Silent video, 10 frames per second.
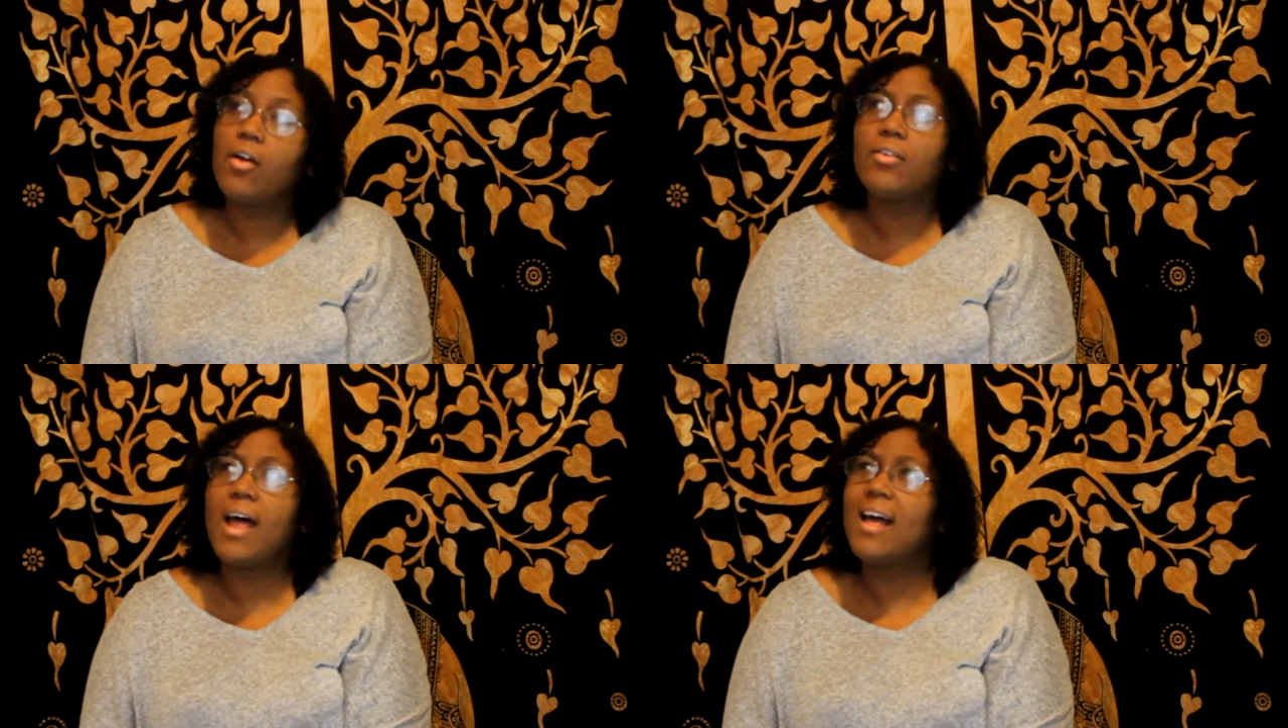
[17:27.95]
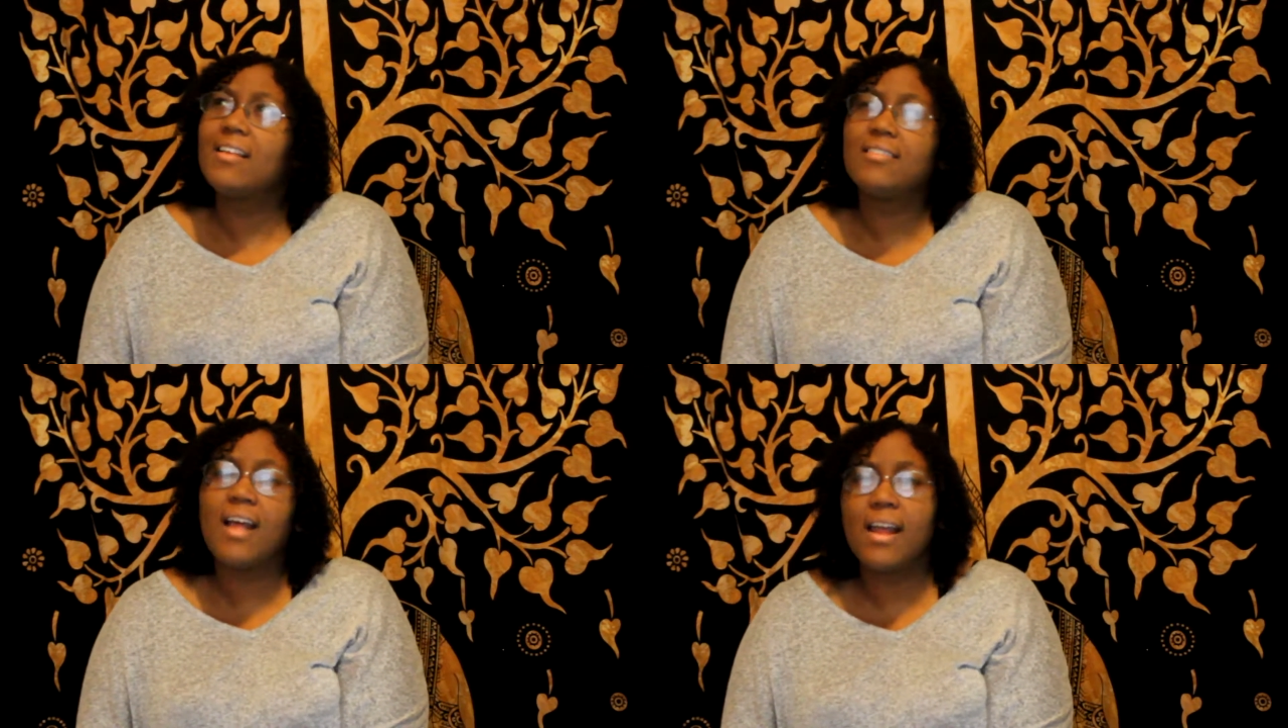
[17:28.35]
her
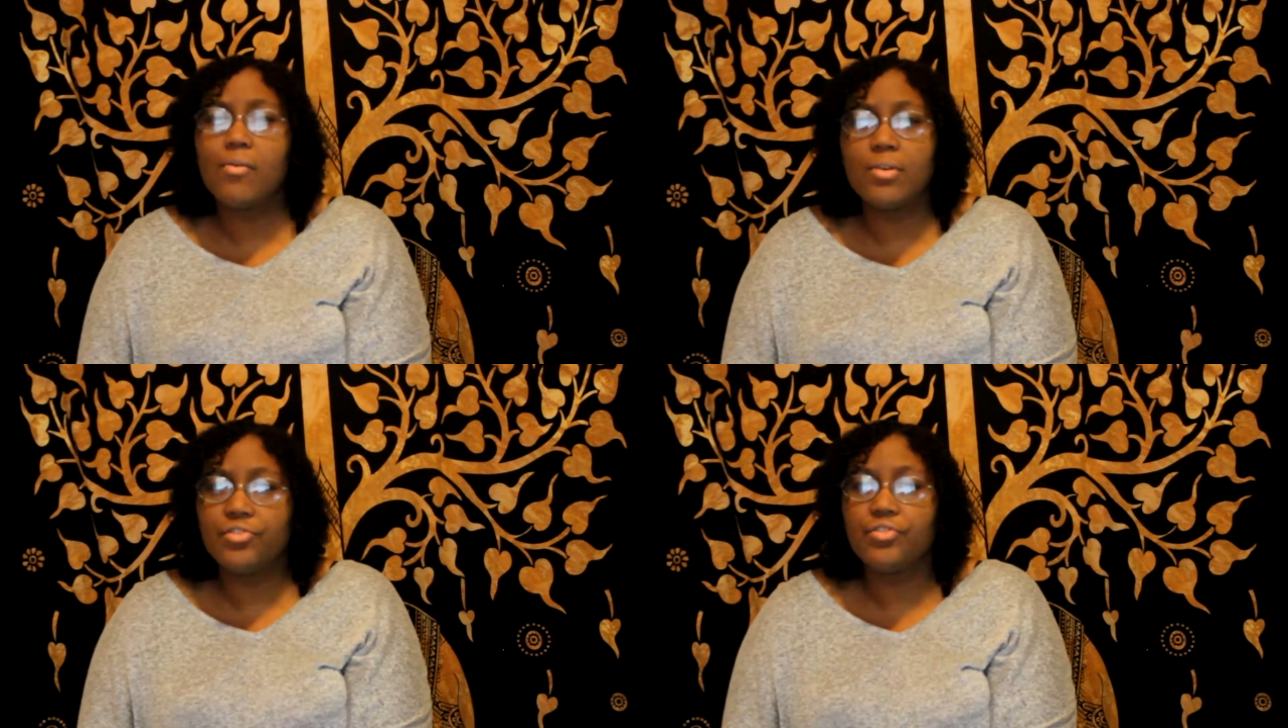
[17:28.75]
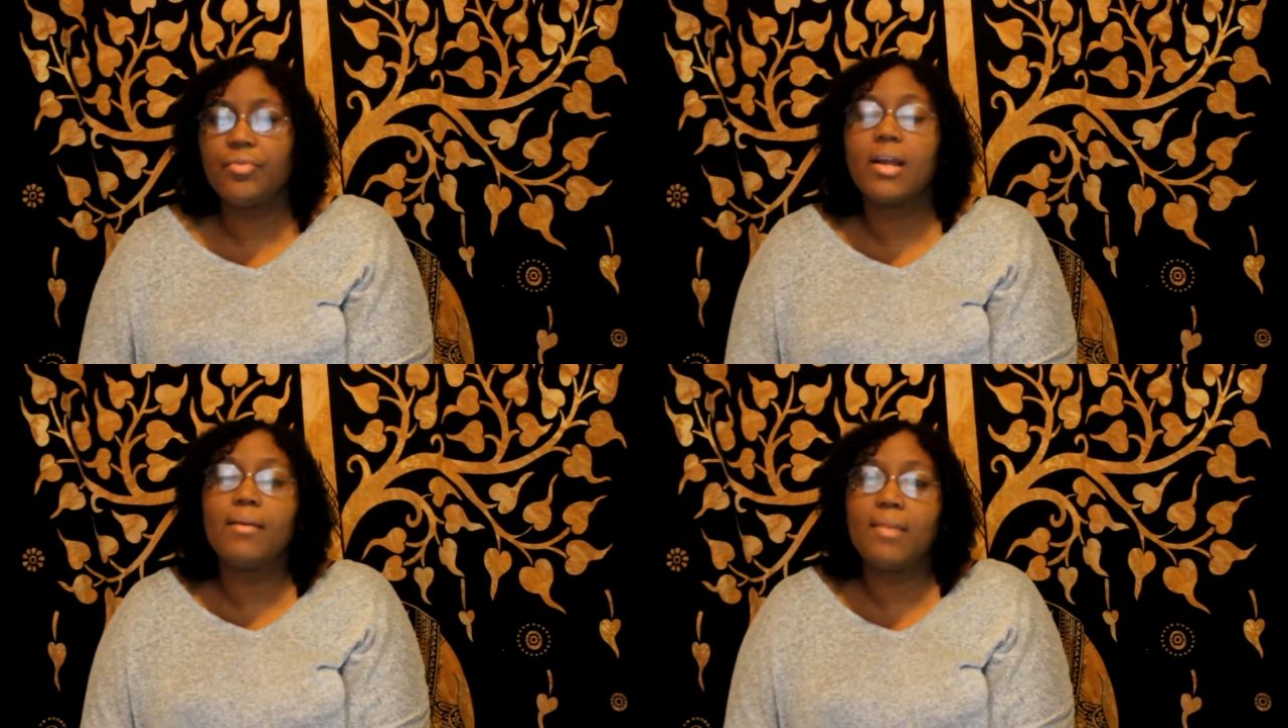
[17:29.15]
last dying wish is
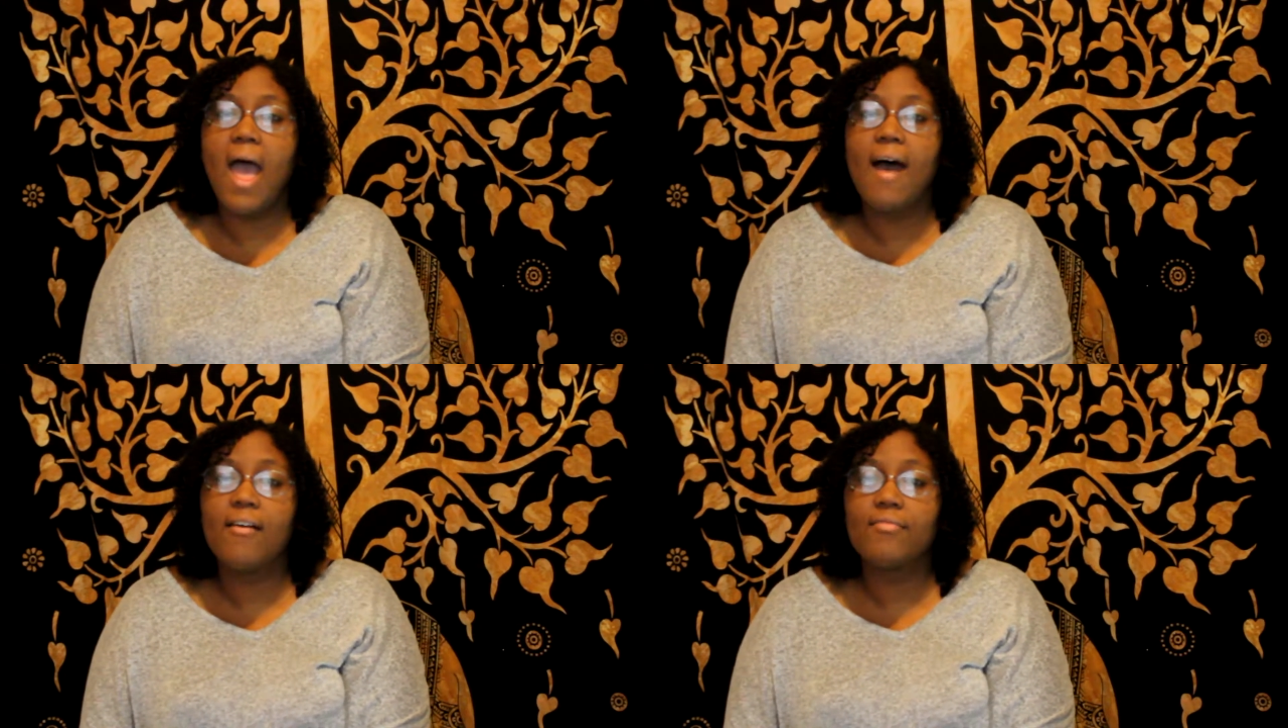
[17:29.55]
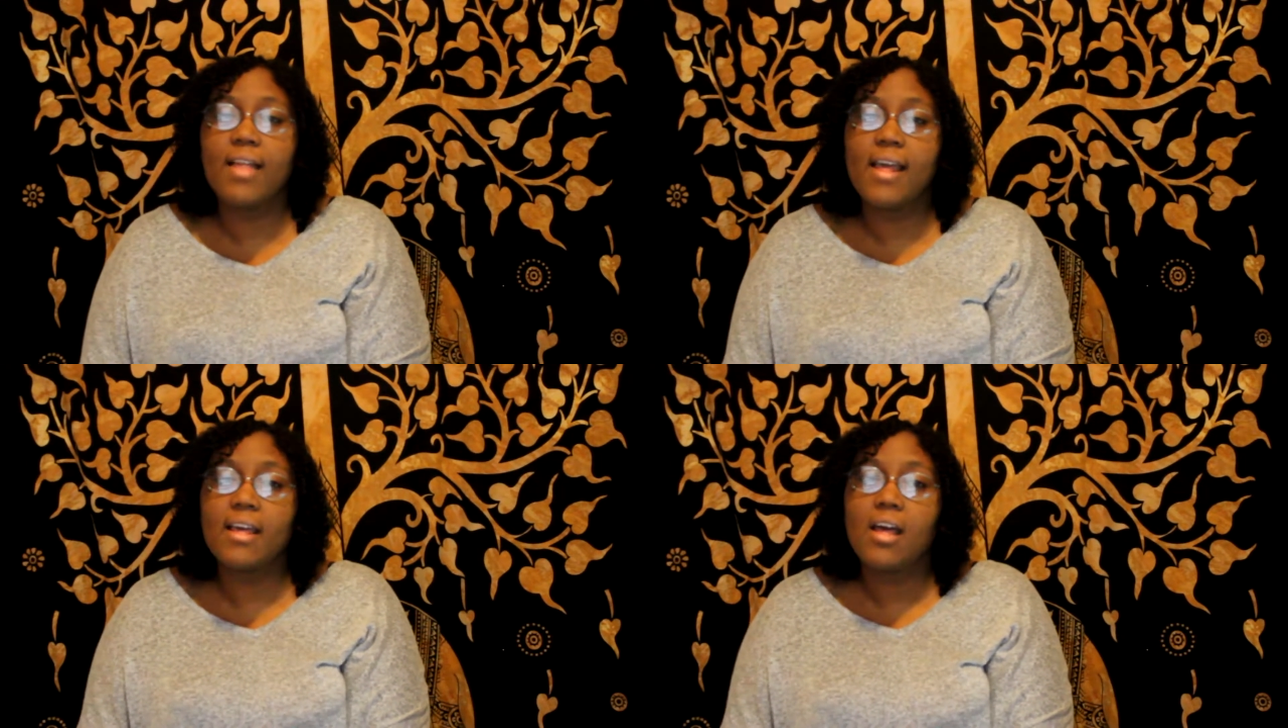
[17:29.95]
for him to have
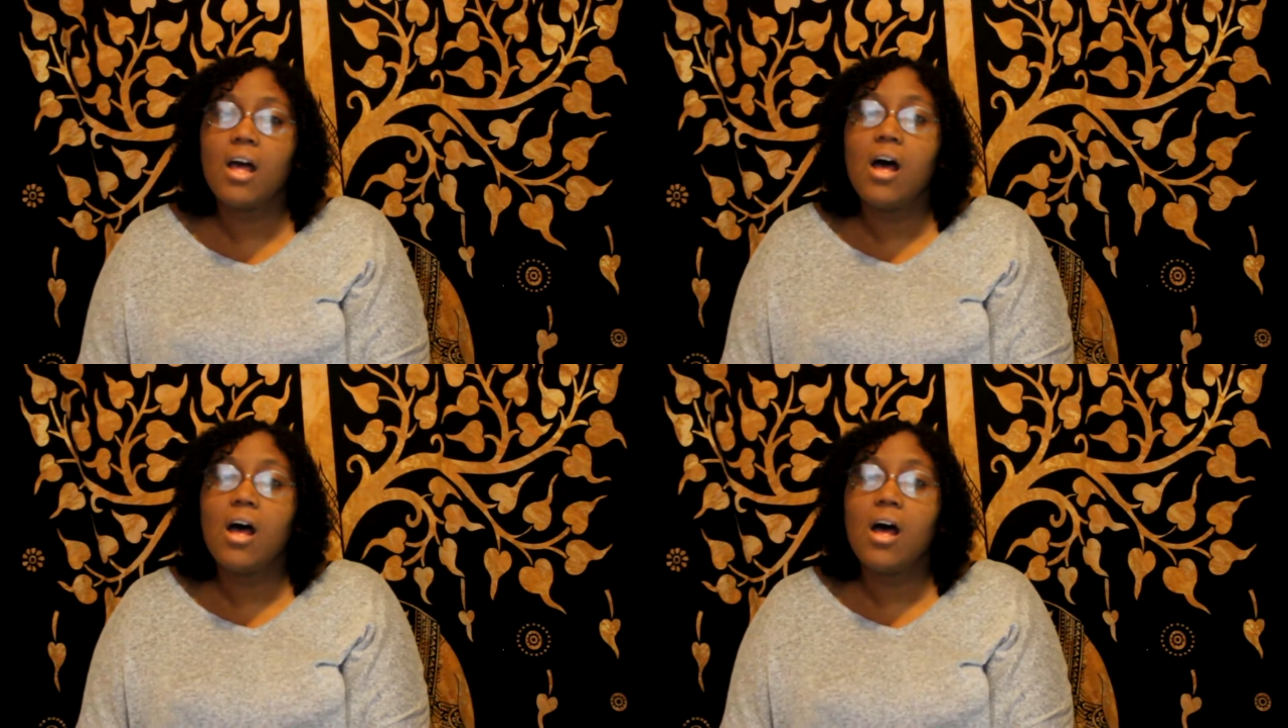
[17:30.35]
like